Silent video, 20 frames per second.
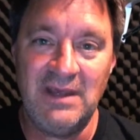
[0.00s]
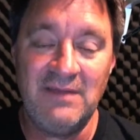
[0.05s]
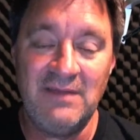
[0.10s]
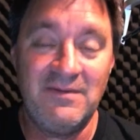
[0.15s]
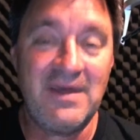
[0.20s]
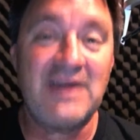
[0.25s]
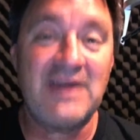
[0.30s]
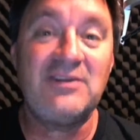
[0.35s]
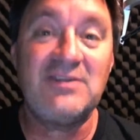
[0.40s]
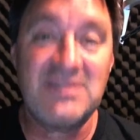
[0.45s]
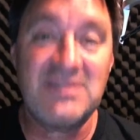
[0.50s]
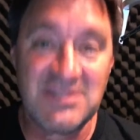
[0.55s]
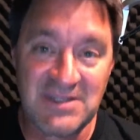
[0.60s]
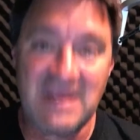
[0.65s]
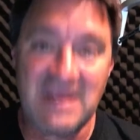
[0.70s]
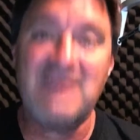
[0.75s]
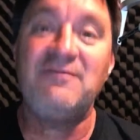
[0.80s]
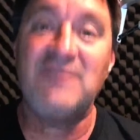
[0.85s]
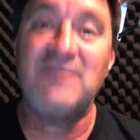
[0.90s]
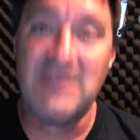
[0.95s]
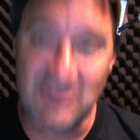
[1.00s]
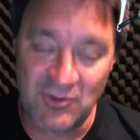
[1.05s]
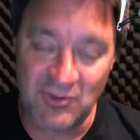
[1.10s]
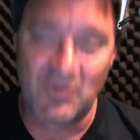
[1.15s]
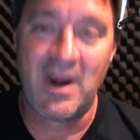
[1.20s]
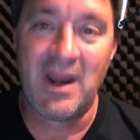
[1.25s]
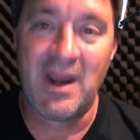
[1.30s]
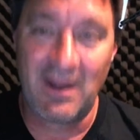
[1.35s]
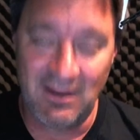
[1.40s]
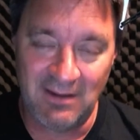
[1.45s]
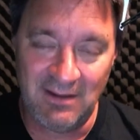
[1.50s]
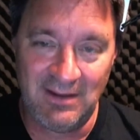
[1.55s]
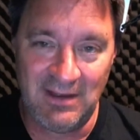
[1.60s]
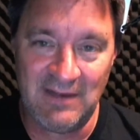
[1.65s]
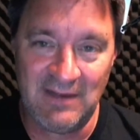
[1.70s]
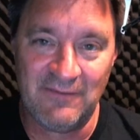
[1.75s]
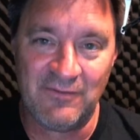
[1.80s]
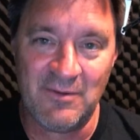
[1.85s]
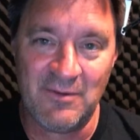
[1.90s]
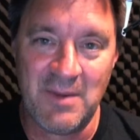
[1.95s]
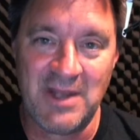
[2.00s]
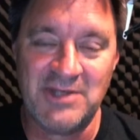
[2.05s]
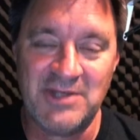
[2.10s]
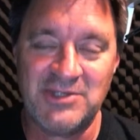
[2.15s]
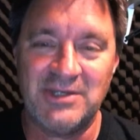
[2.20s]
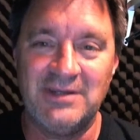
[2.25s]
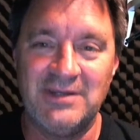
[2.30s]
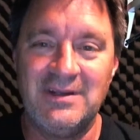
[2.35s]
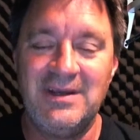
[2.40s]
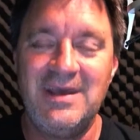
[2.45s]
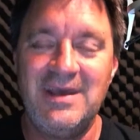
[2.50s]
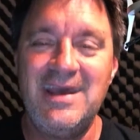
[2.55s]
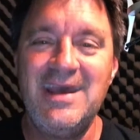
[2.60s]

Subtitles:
that safety training information.